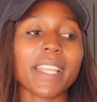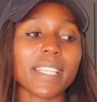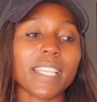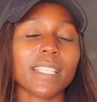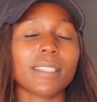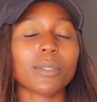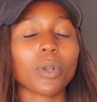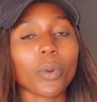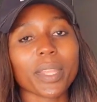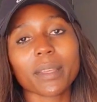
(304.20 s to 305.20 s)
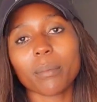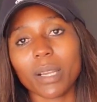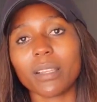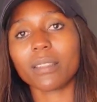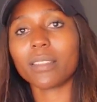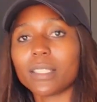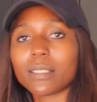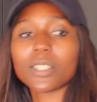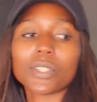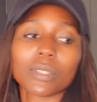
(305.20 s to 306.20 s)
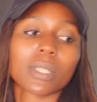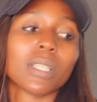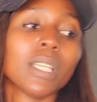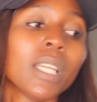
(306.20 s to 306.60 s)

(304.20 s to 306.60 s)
I need to go in the bath and just